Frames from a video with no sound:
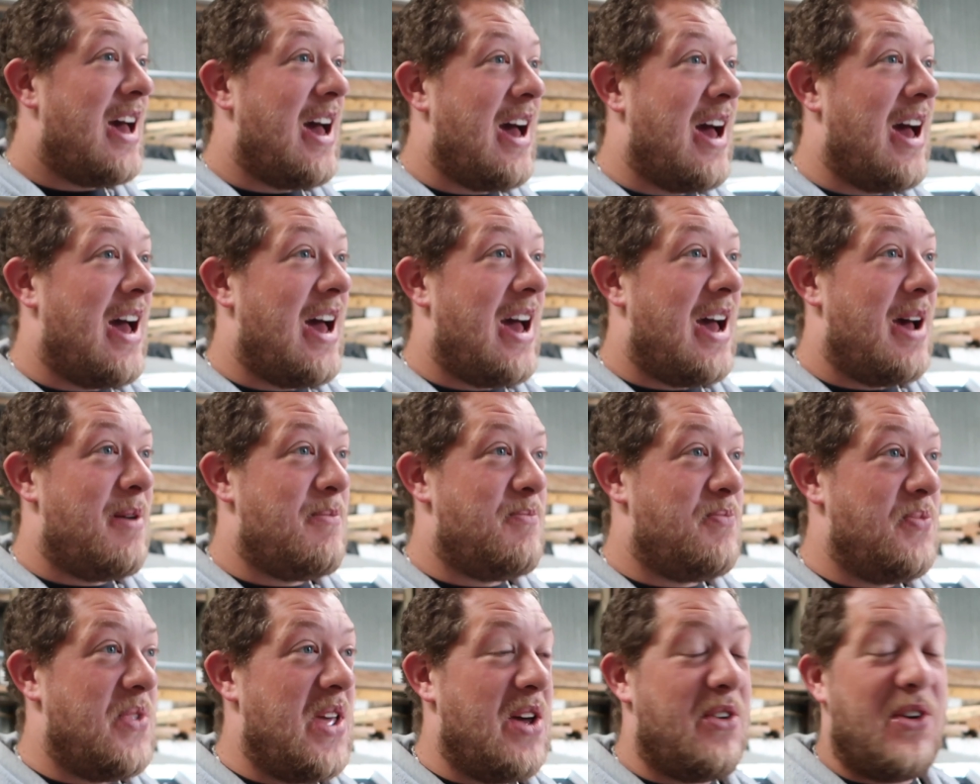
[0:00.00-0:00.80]

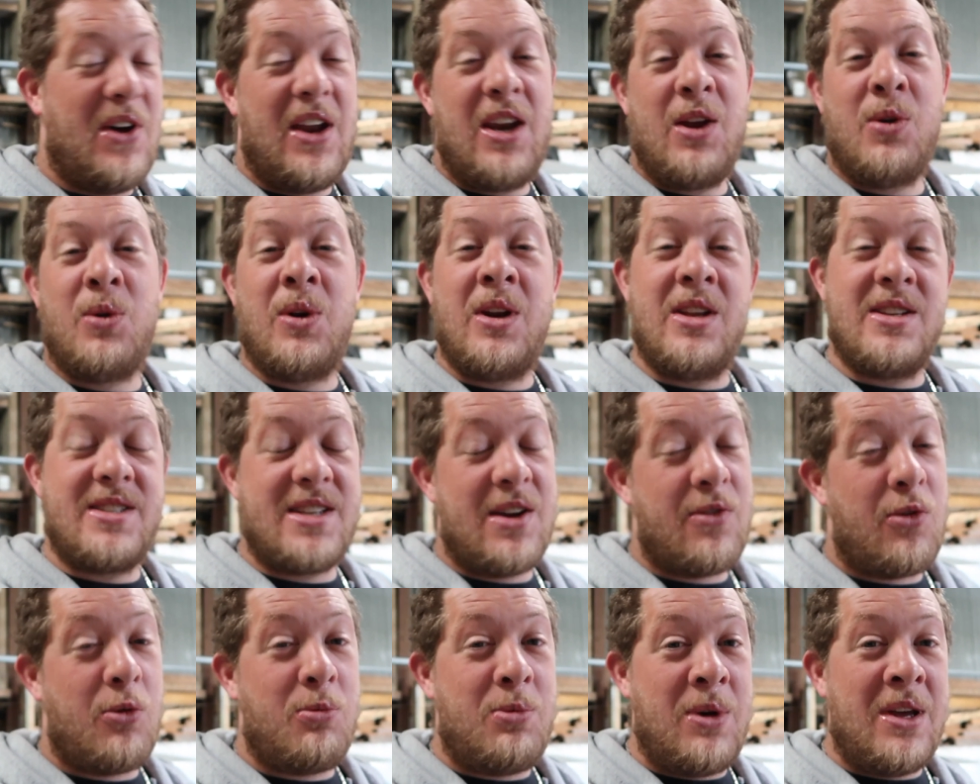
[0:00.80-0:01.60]
If anyone has
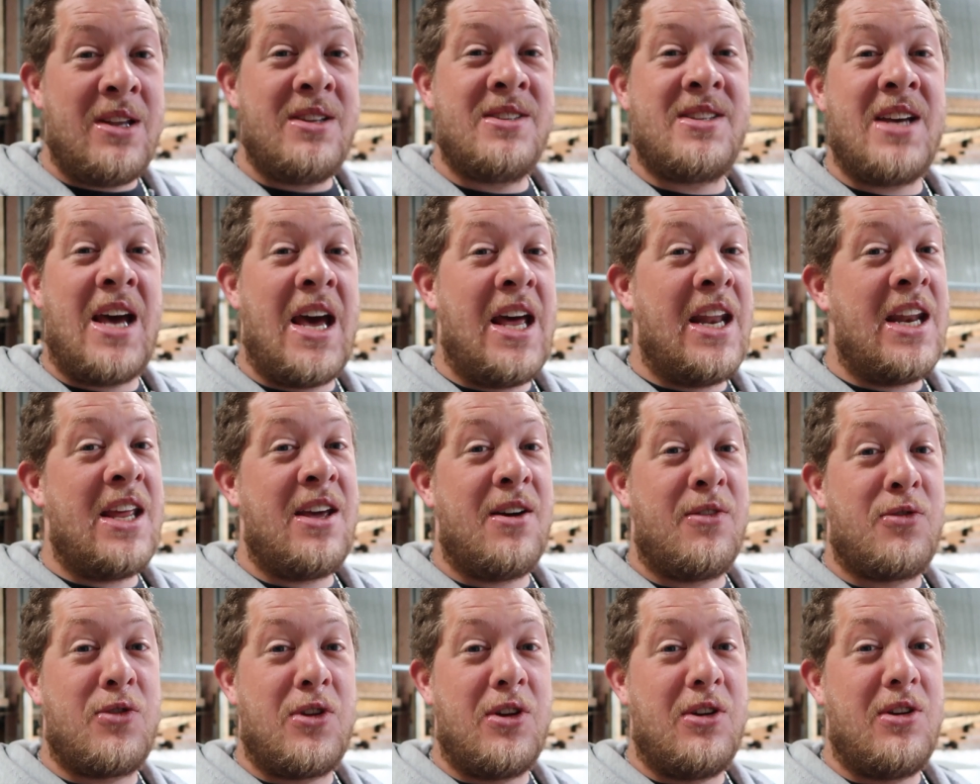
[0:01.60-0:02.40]
ever been to any
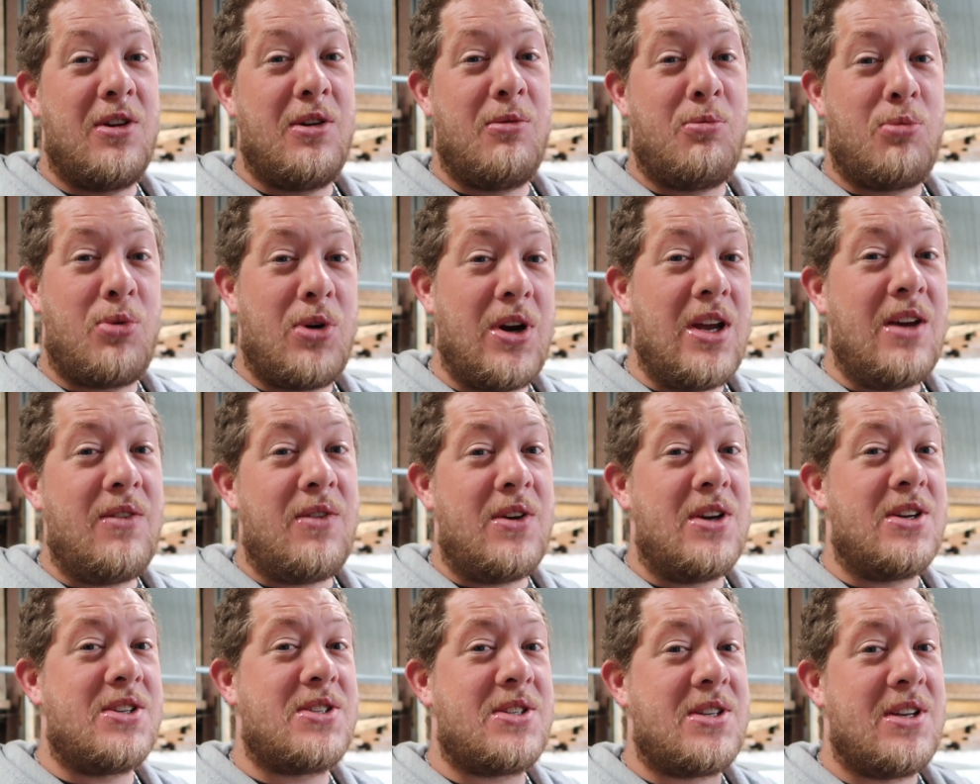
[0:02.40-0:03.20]
of the
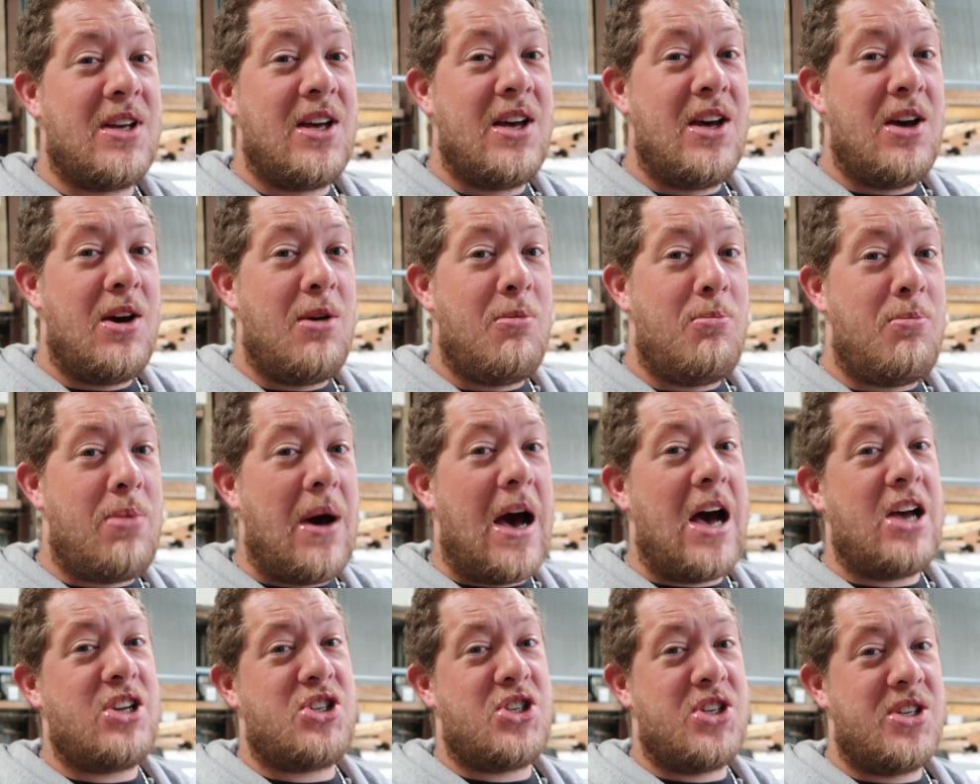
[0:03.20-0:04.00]
previous
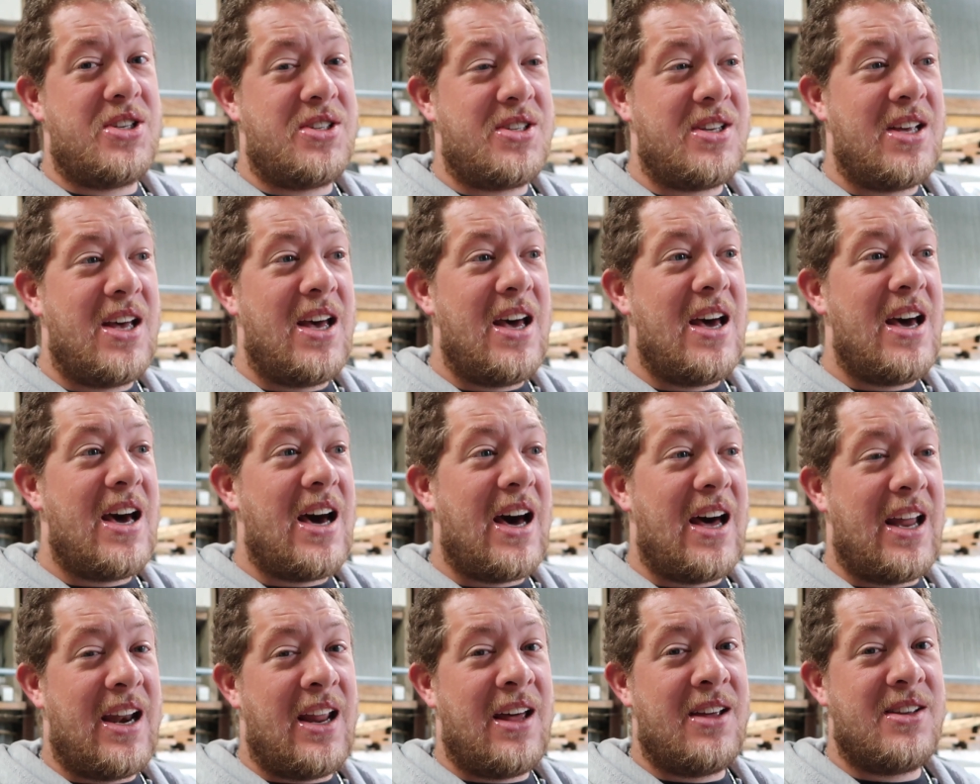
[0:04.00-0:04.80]
bashes
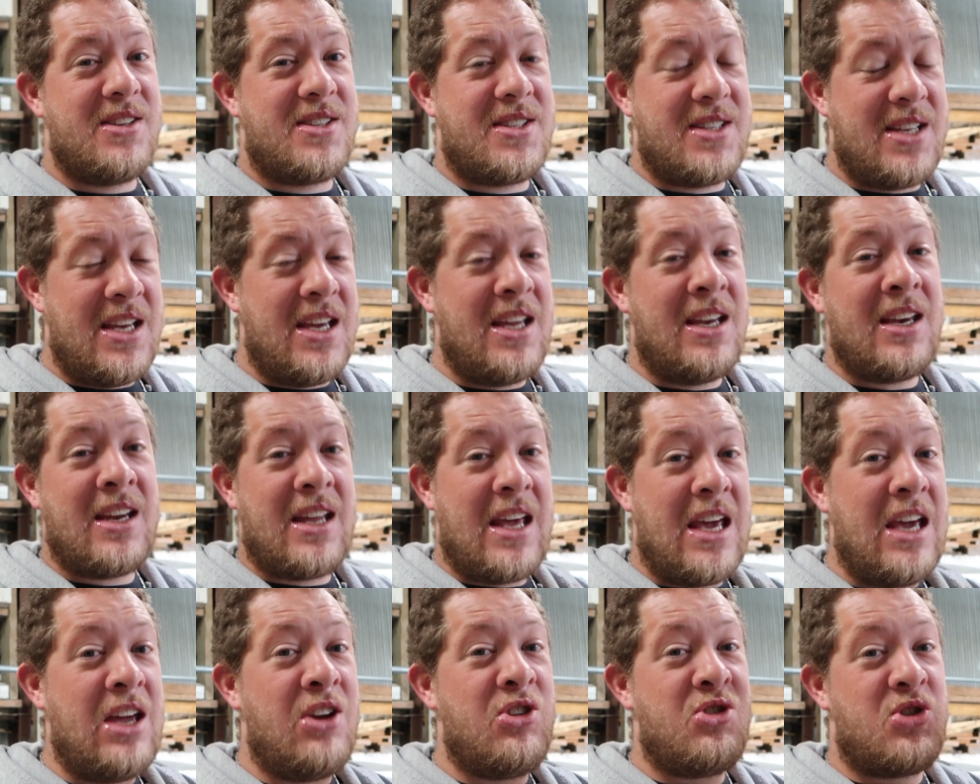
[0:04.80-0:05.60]
and has seen
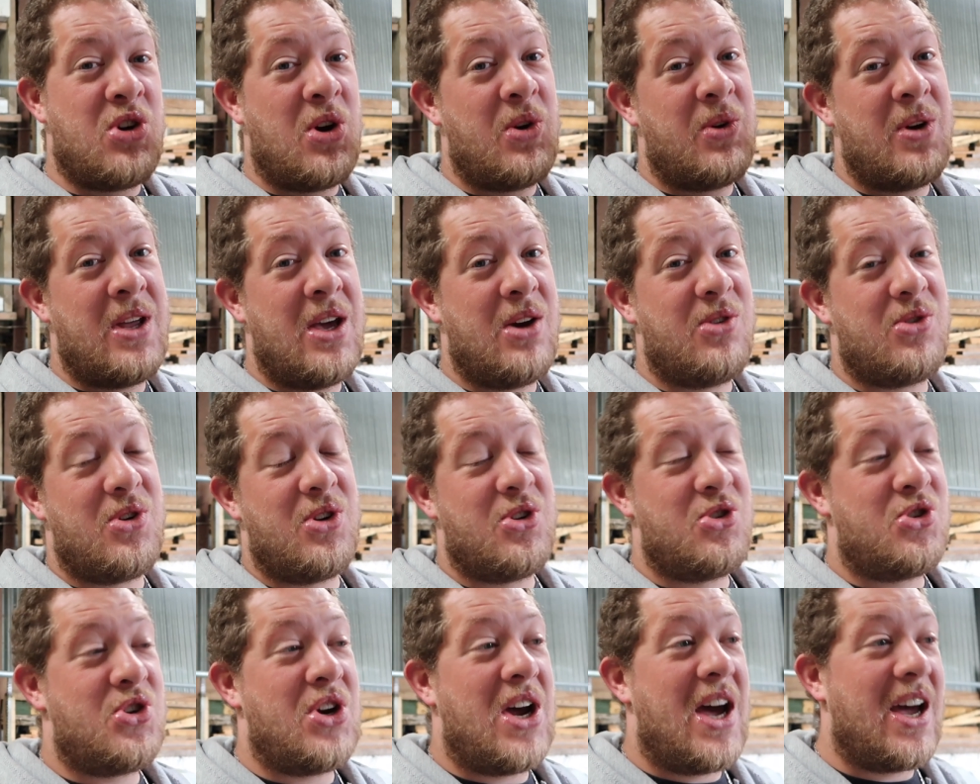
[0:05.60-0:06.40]
Cian Droney out
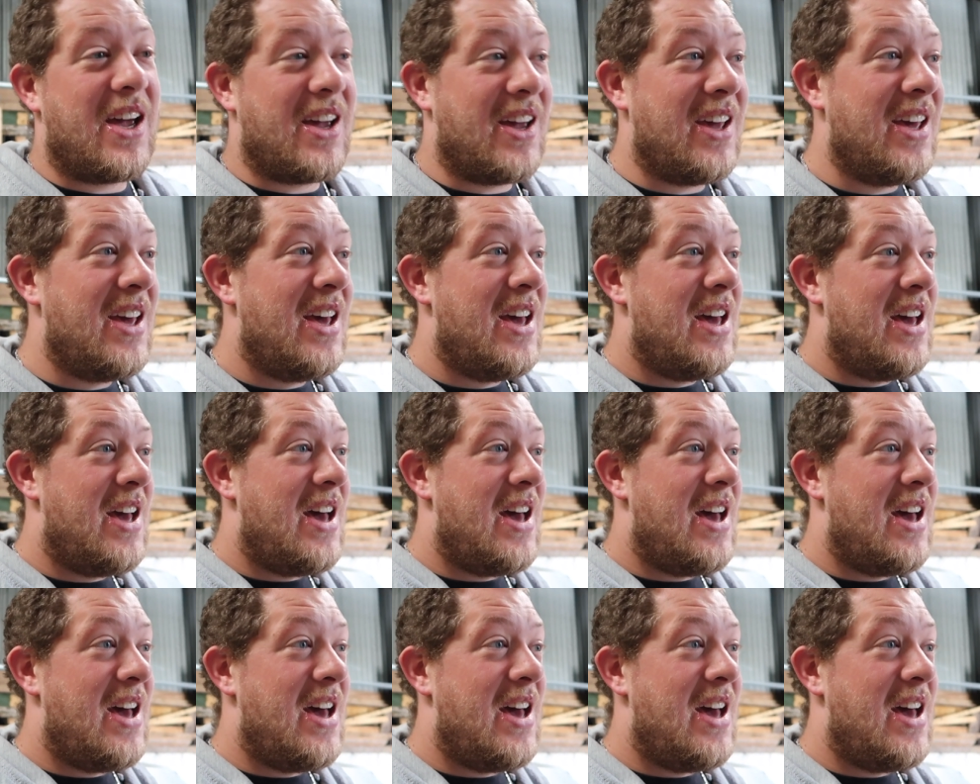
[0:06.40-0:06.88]
on track,